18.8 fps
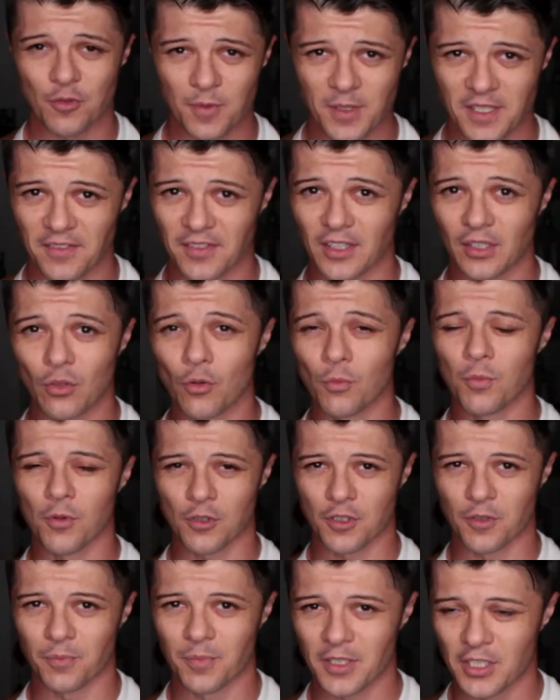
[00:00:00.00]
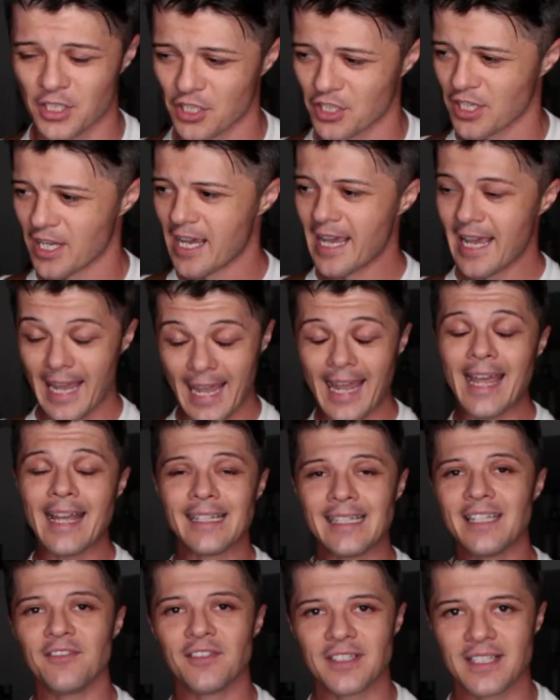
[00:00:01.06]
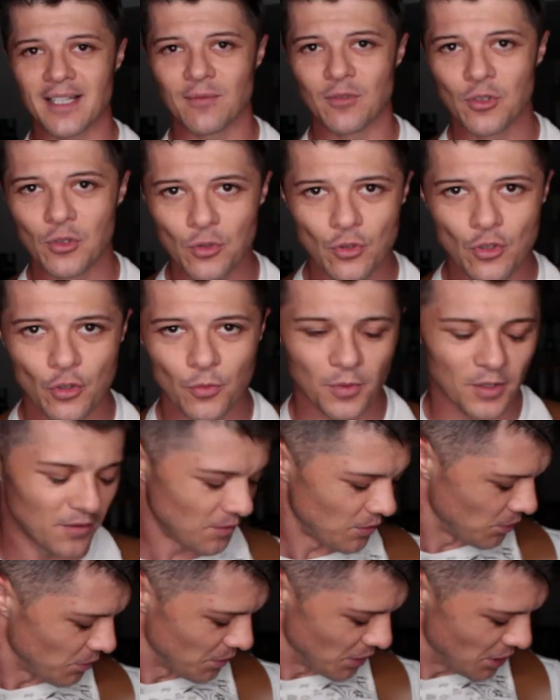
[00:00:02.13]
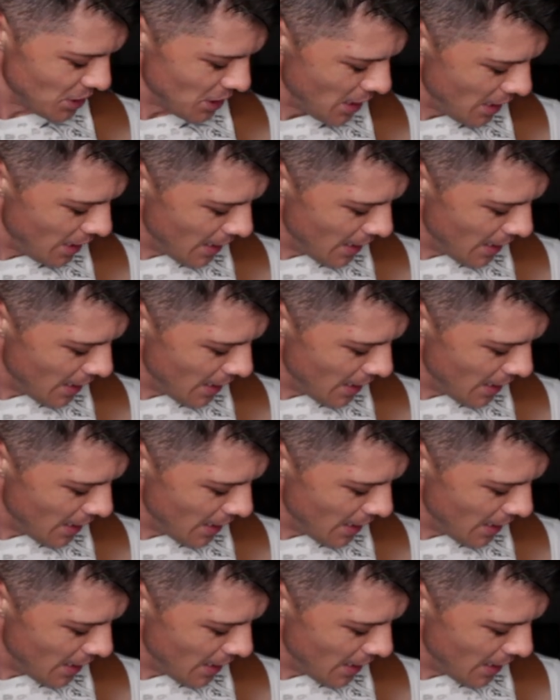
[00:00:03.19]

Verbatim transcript: specifically who post the pictures and even some YouTube reviewers.